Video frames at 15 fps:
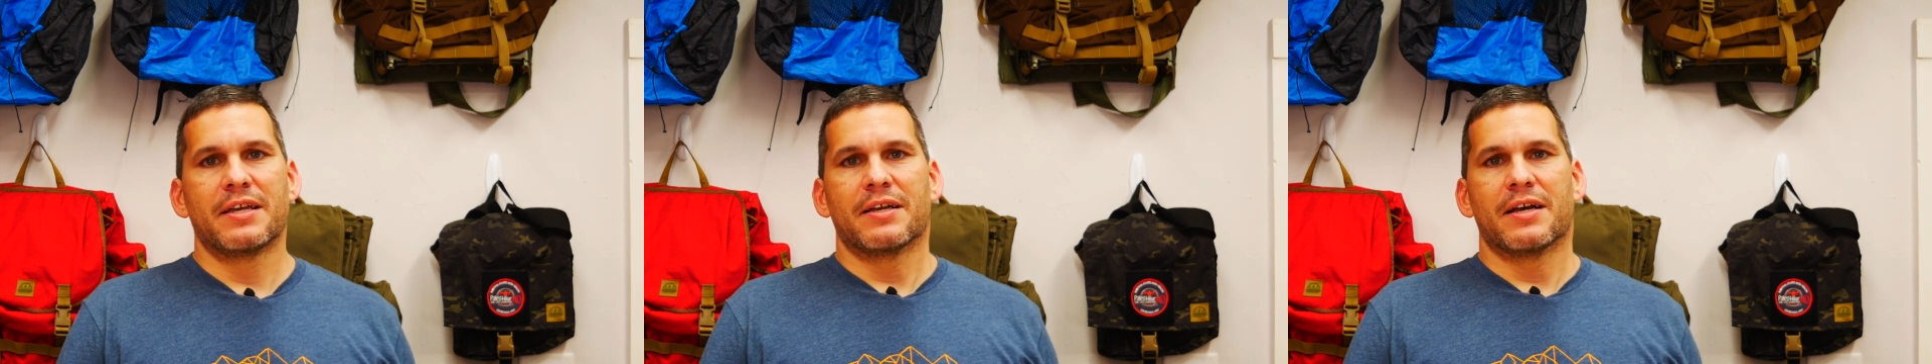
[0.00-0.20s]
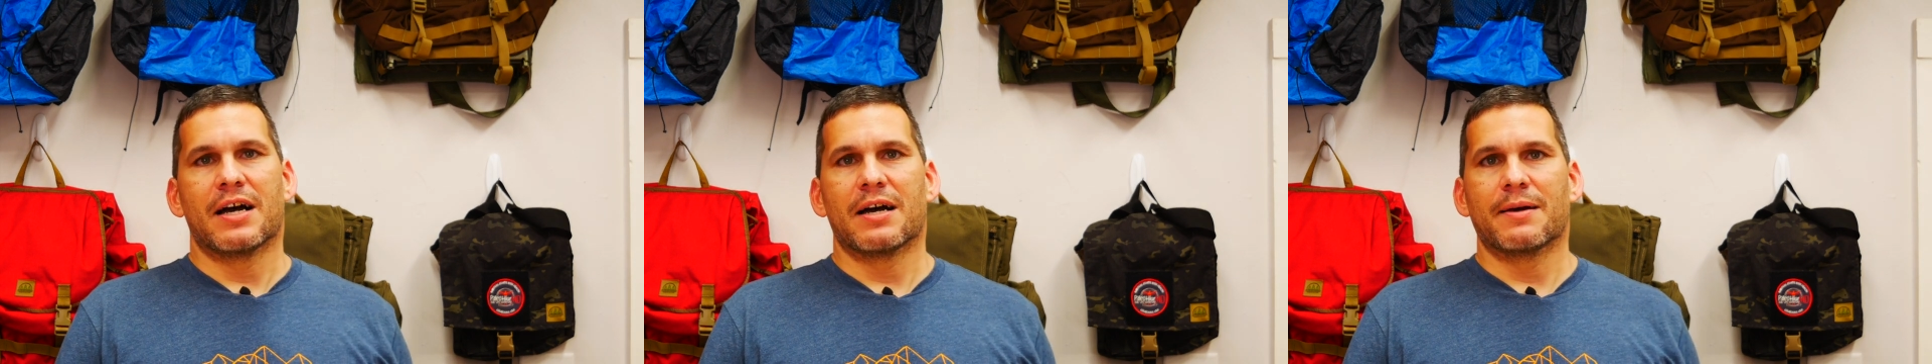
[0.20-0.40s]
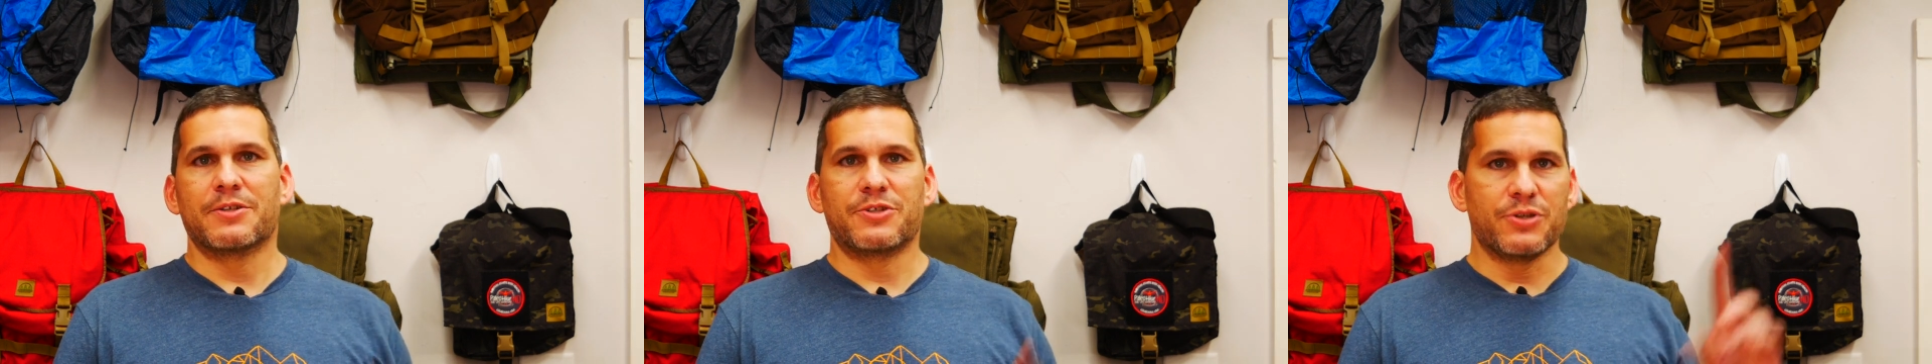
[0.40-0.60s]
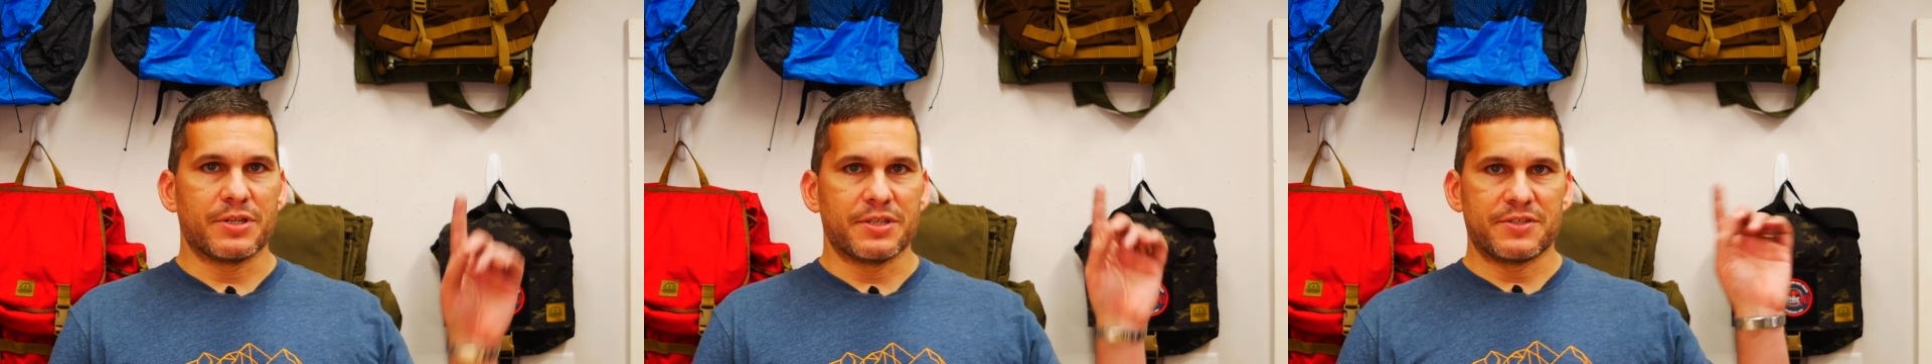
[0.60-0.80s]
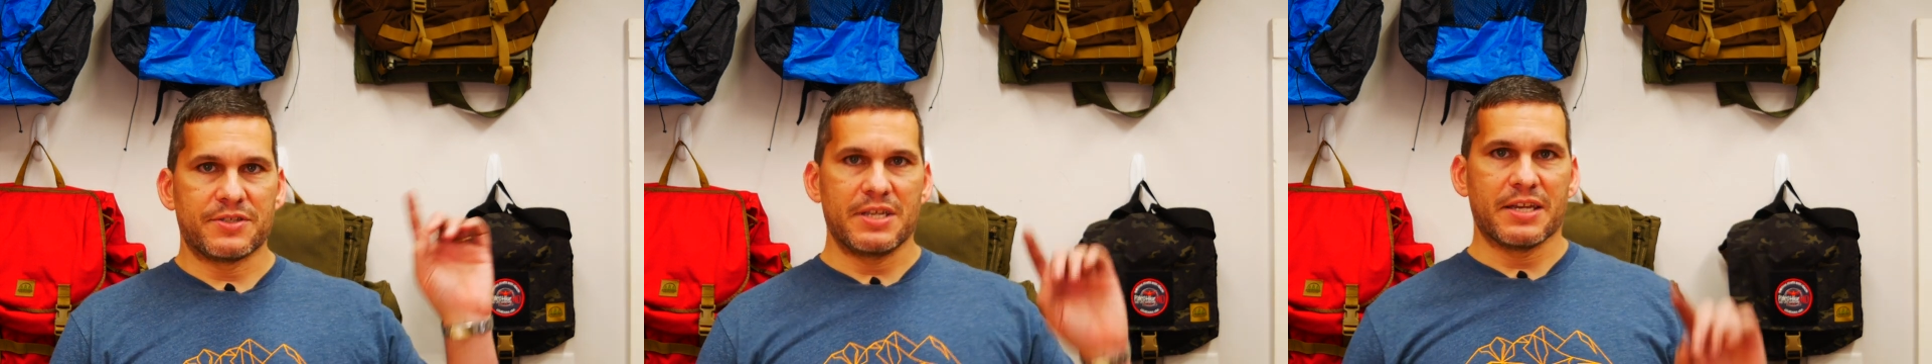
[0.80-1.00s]
Uh, as you
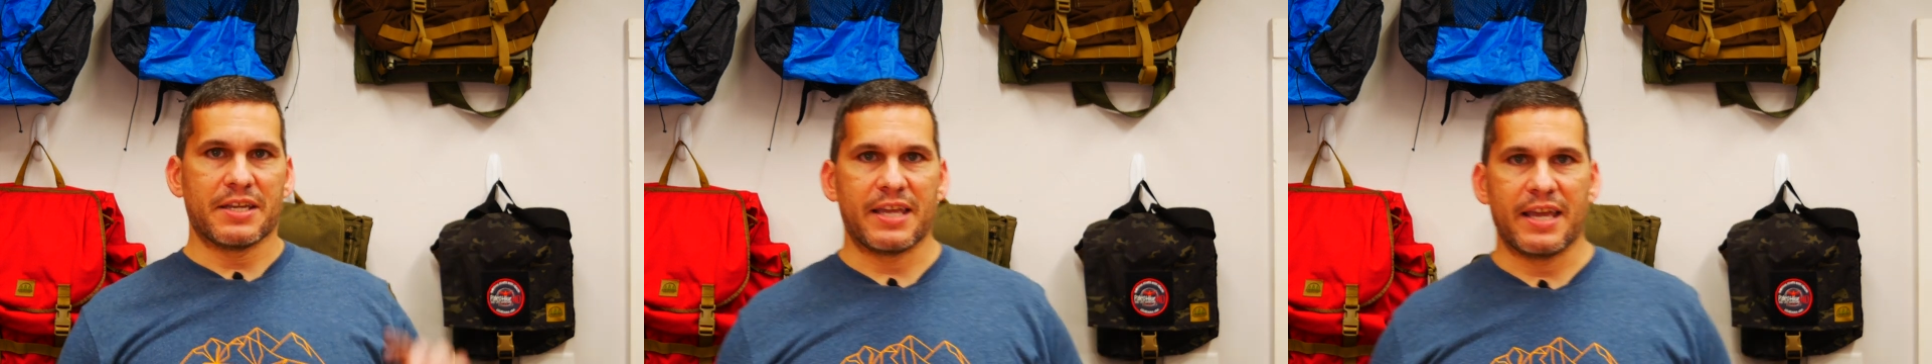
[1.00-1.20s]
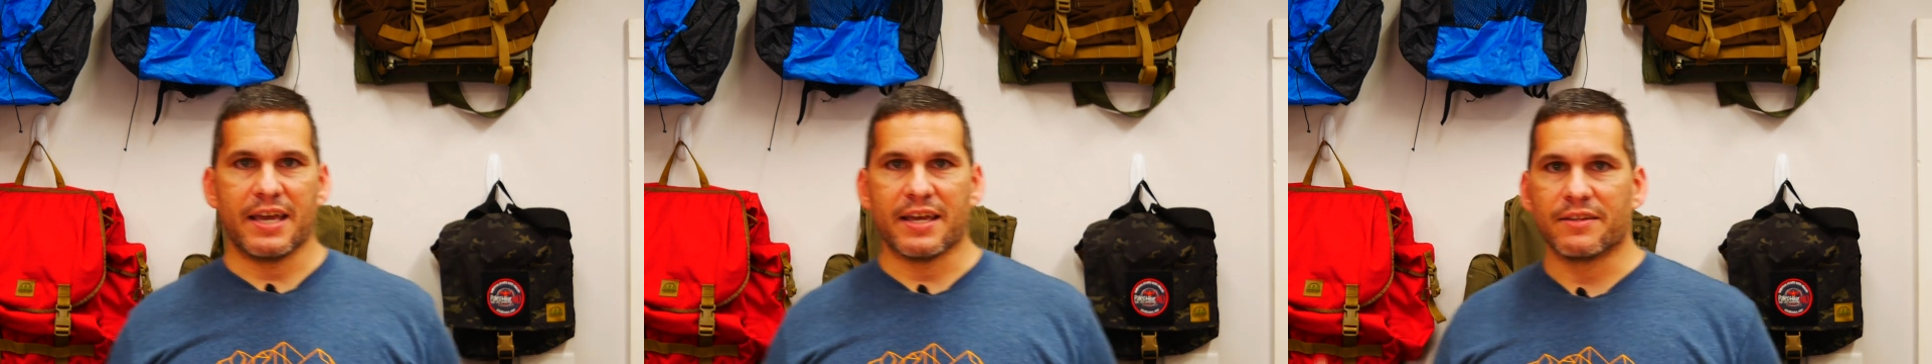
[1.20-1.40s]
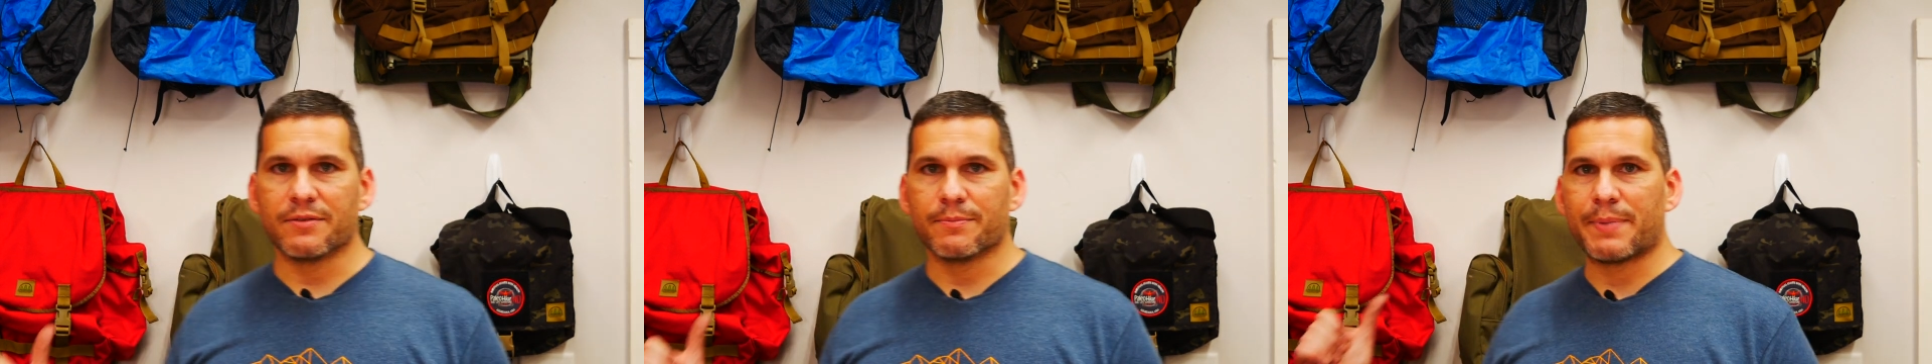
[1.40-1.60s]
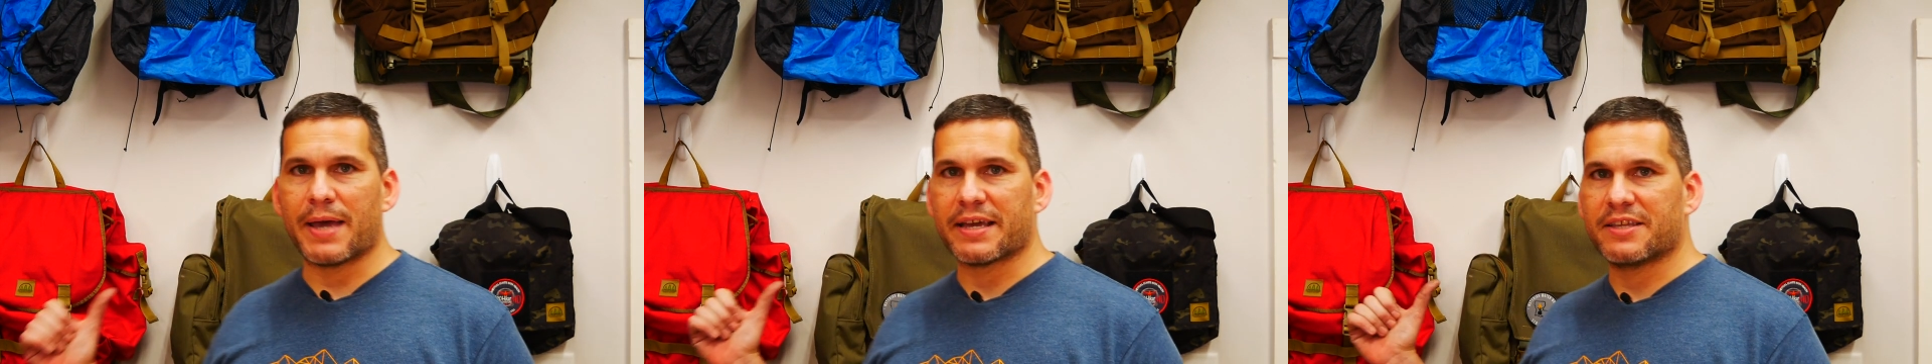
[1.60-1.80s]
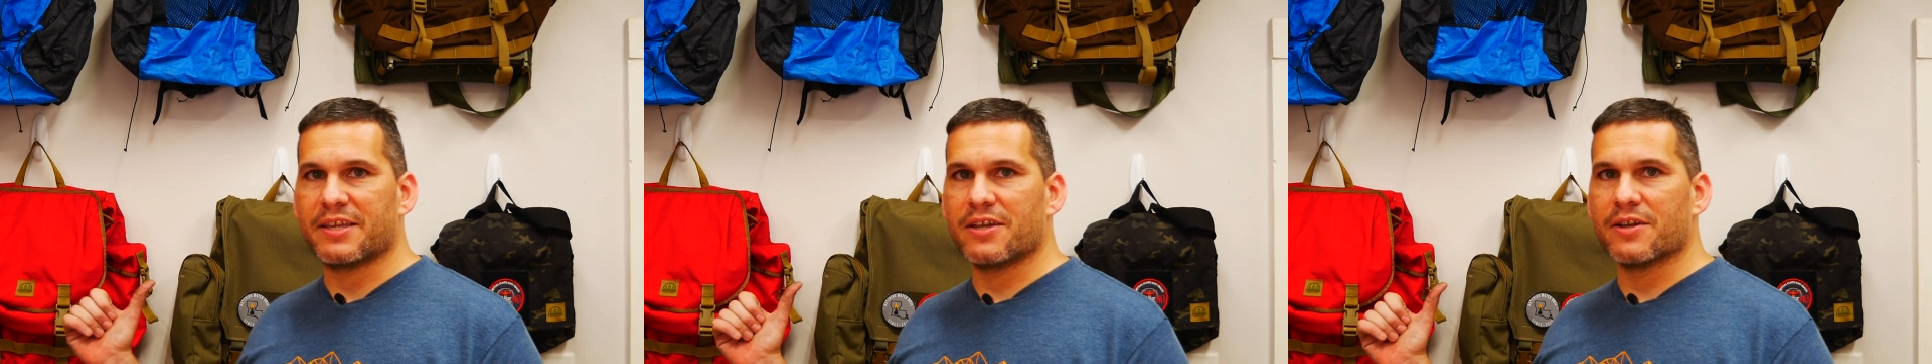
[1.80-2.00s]
can see again
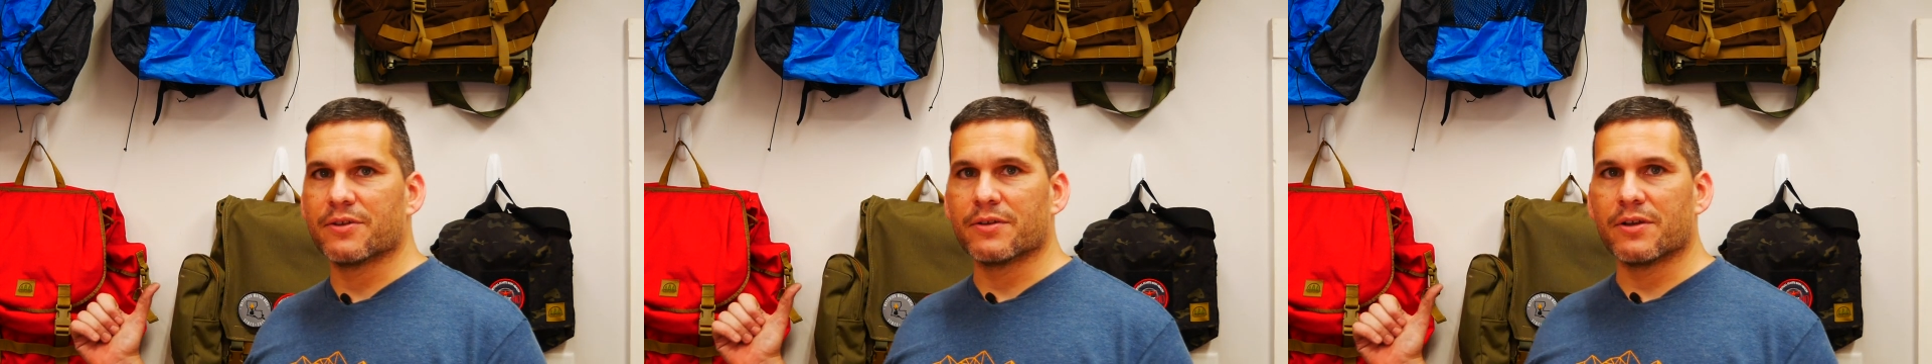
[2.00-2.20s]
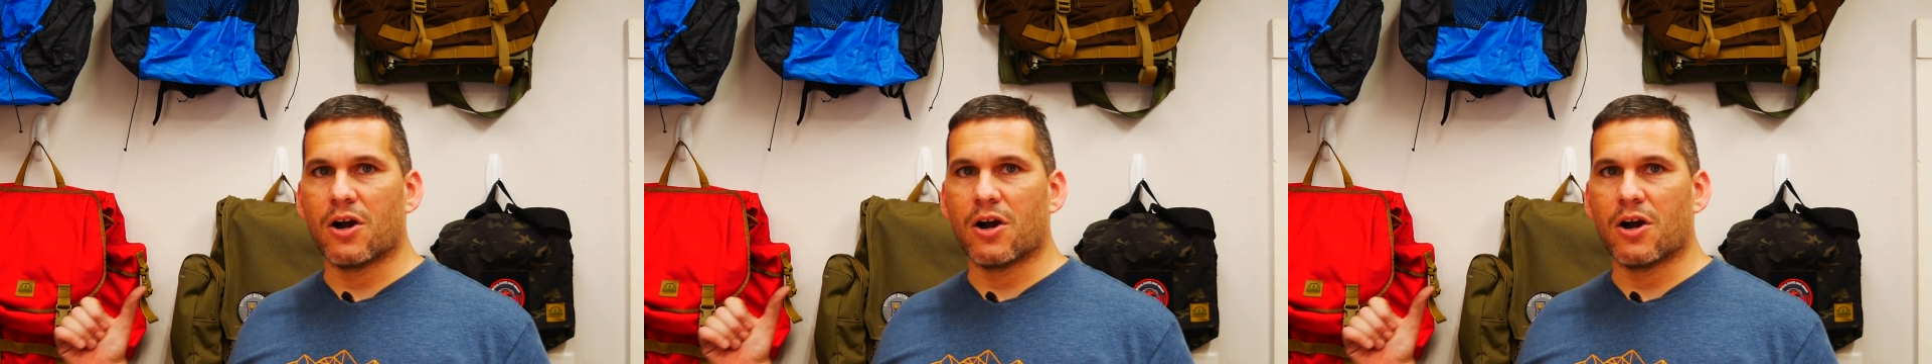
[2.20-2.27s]
back here,